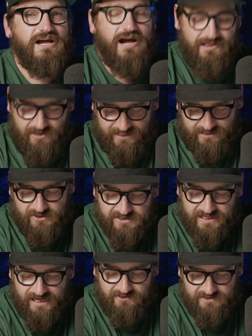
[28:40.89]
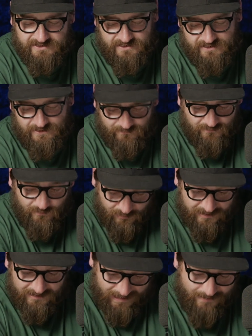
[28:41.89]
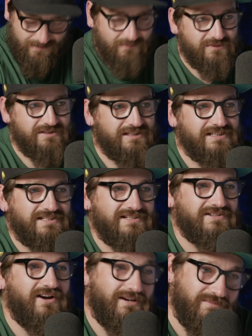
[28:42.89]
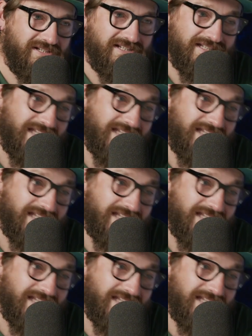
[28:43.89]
I like those colors. And then we came up with this design and we did